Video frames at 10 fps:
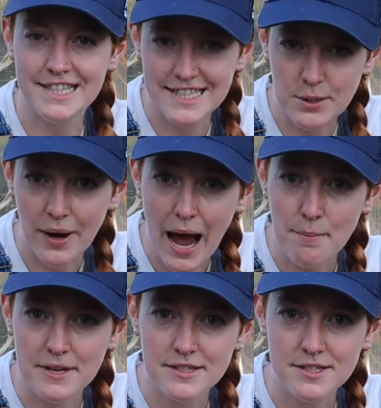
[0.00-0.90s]
and see what
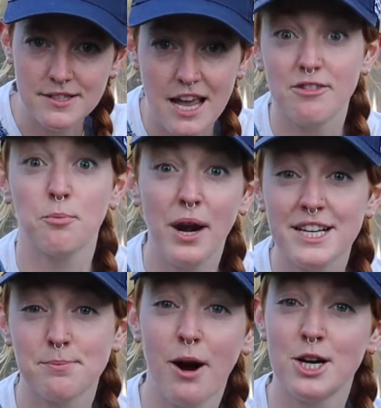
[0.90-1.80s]
happens. If it
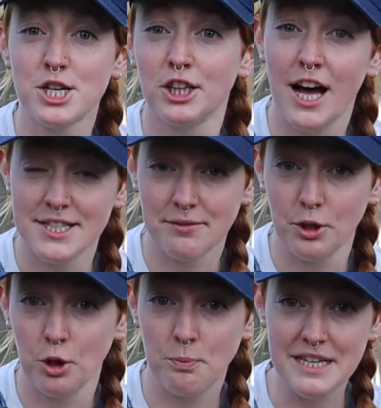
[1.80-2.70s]
breaks apart into lots of little